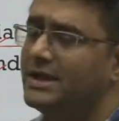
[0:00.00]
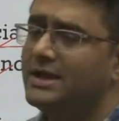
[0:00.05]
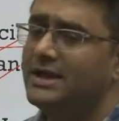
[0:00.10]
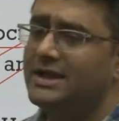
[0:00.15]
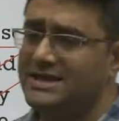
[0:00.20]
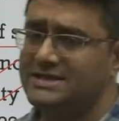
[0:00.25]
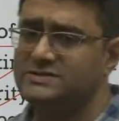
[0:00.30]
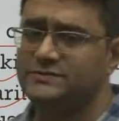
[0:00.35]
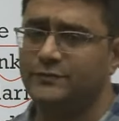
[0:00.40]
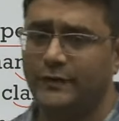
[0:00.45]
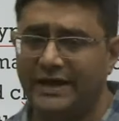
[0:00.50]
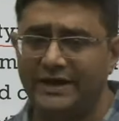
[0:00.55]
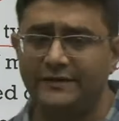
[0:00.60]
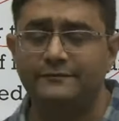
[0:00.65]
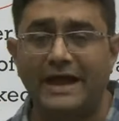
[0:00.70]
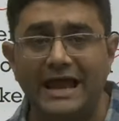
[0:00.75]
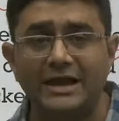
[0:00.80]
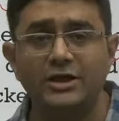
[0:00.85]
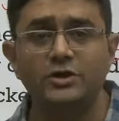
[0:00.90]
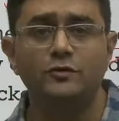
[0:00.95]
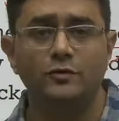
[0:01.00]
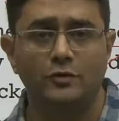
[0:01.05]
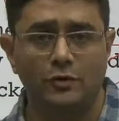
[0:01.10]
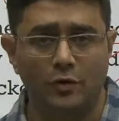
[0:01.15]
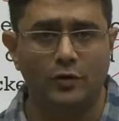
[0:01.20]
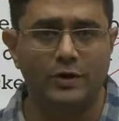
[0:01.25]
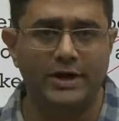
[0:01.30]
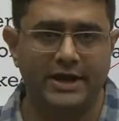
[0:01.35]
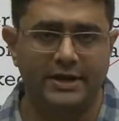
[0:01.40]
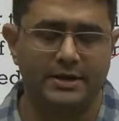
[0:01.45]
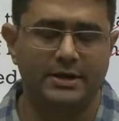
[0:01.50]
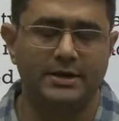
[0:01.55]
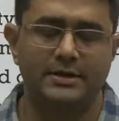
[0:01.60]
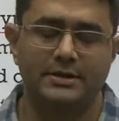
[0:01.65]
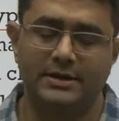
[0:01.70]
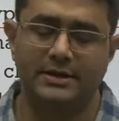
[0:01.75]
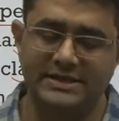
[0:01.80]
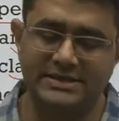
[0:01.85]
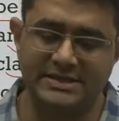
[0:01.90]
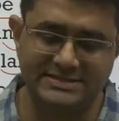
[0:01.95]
is very value loaded. in the